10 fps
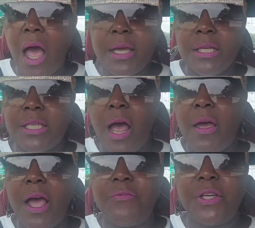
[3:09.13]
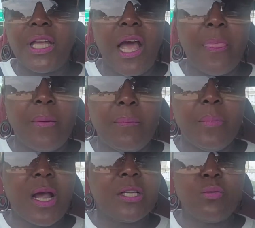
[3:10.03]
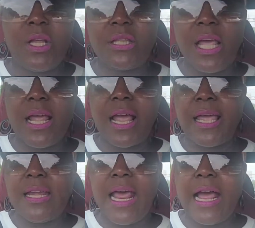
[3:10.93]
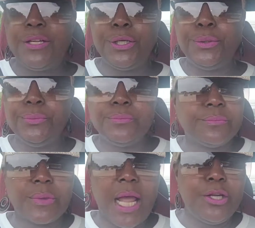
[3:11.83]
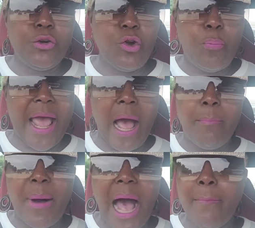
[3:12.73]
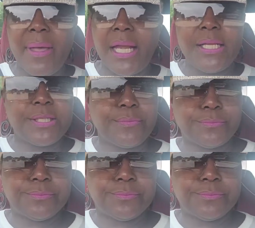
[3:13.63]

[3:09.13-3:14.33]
Y'all get y'all health together. Because one thing I cannot do, can't do no pop, pop bellies.